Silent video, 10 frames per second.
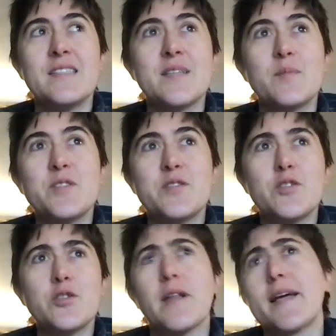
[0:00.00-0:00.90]
some
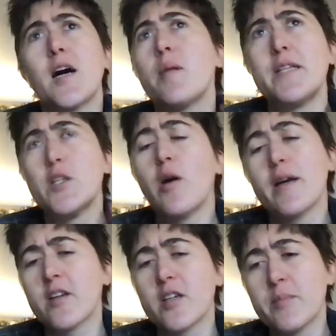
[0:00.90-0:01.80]
students who like come in
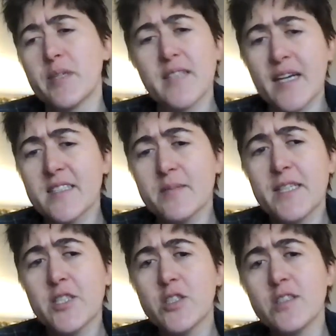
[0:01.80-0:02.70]
knowing they're going to be science
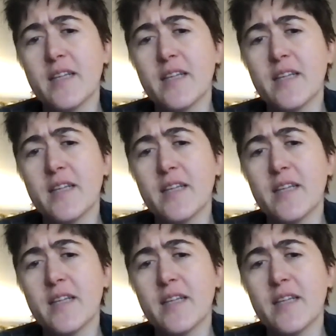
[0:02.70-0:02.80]
majors,